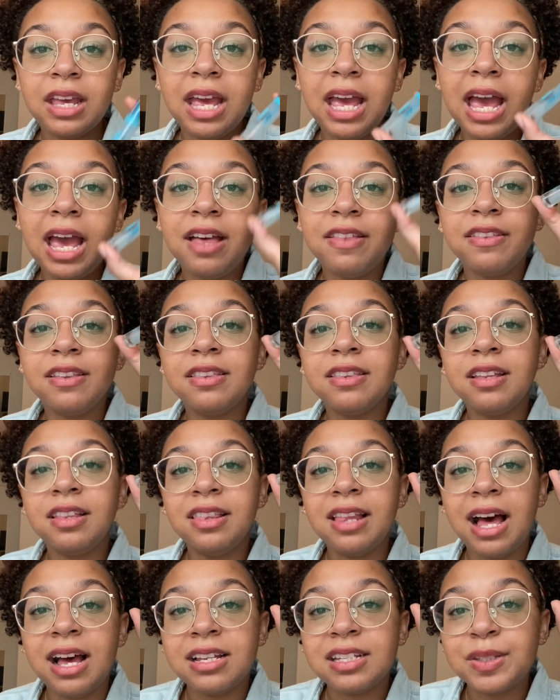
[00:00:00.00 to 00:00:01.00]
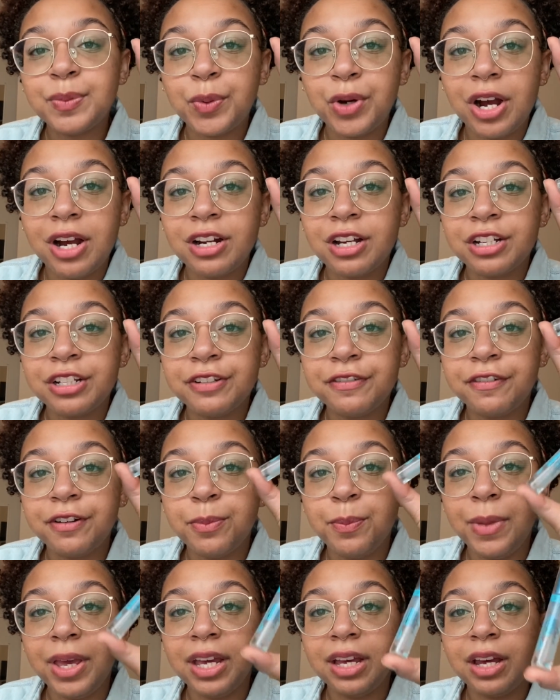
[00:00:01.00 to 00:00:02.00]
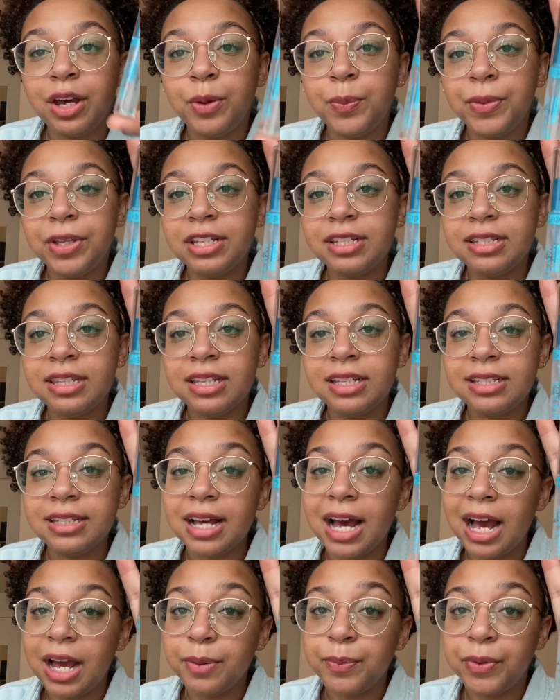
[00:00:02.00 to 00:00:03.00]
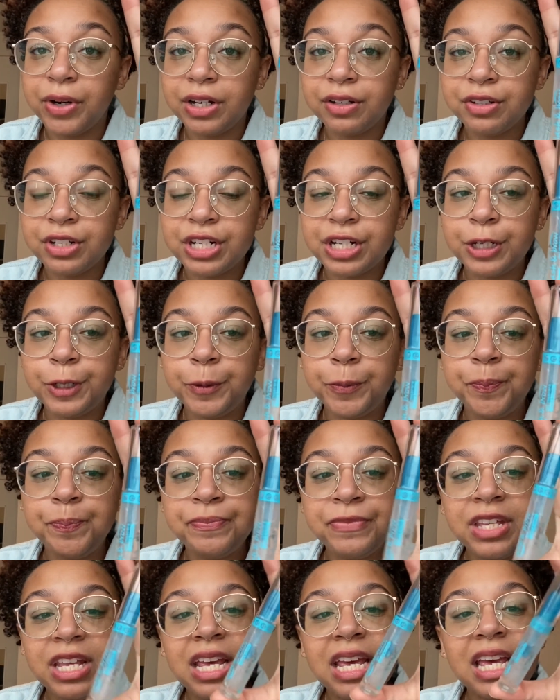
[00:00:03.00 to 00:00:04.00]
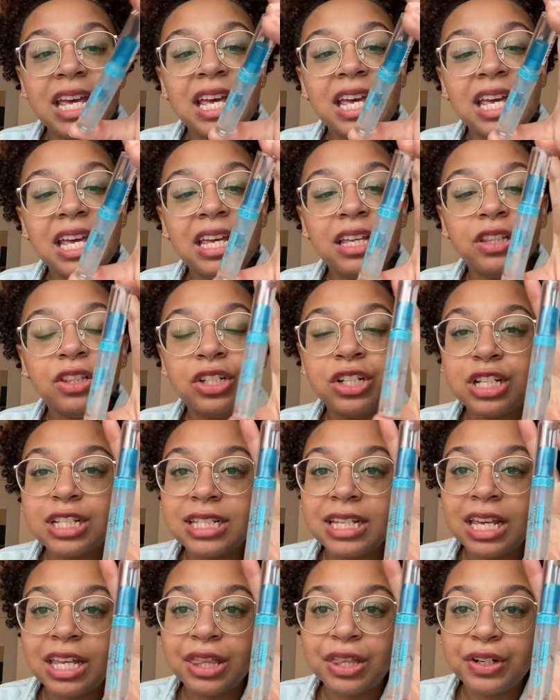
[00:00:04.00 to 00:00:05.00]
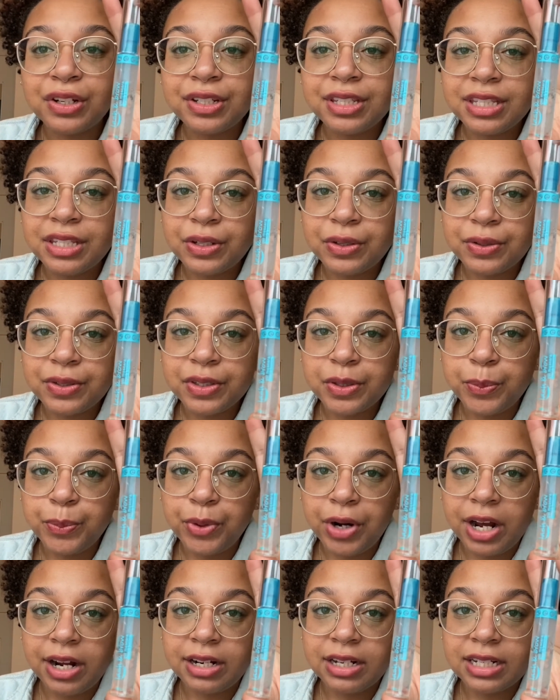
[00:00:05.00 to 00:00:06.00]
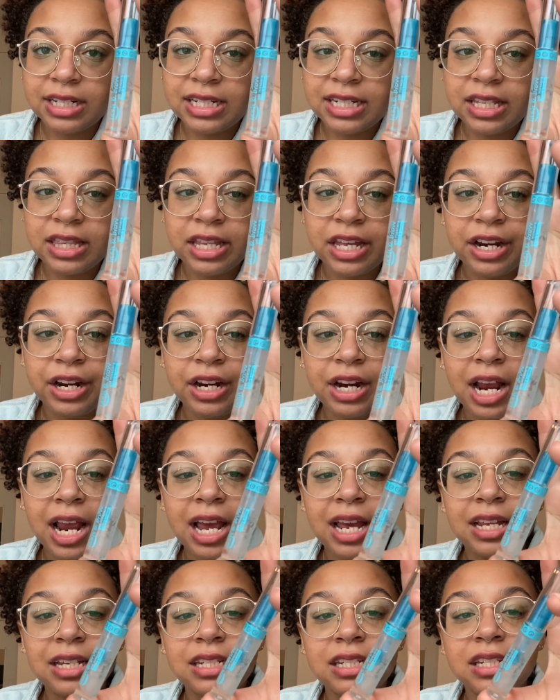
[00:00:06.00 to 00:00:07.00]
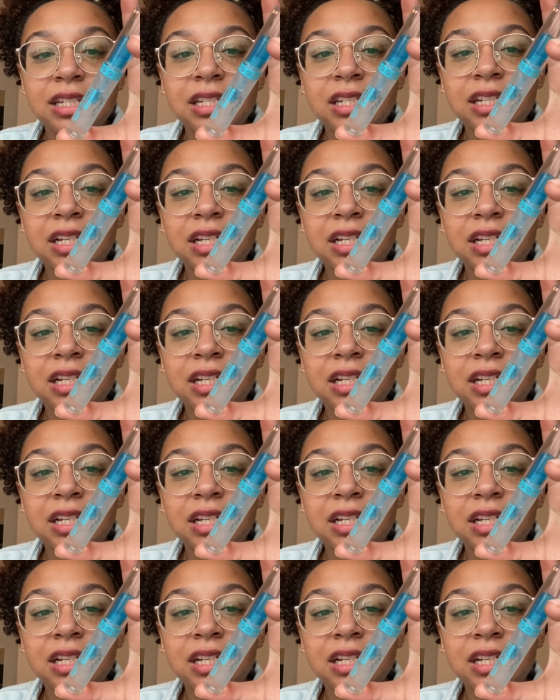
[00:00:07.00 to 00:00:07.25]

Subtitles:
And then the last product for makeup is this eyebrow gel. It looks like there's still some product in there, and